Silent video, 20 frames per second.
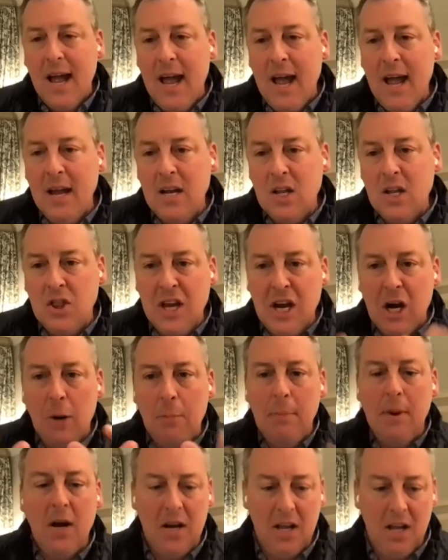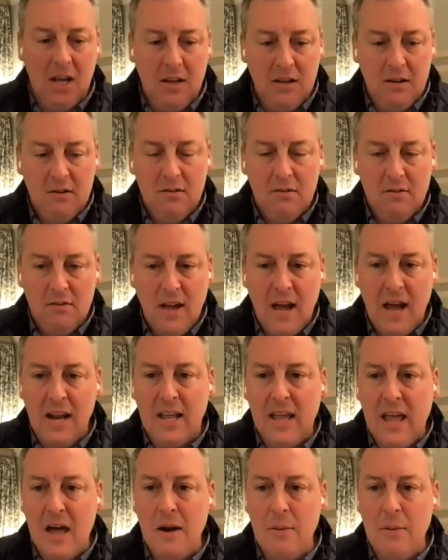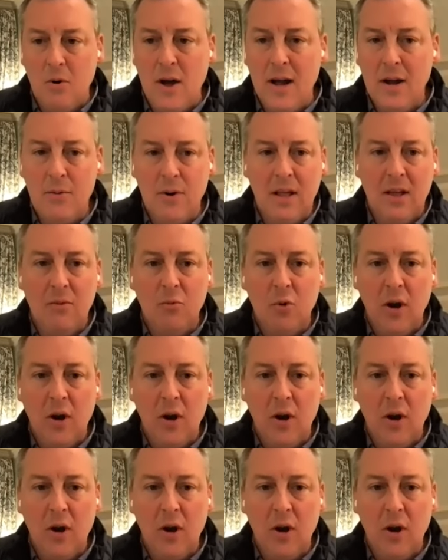and their money at Accountable Equity,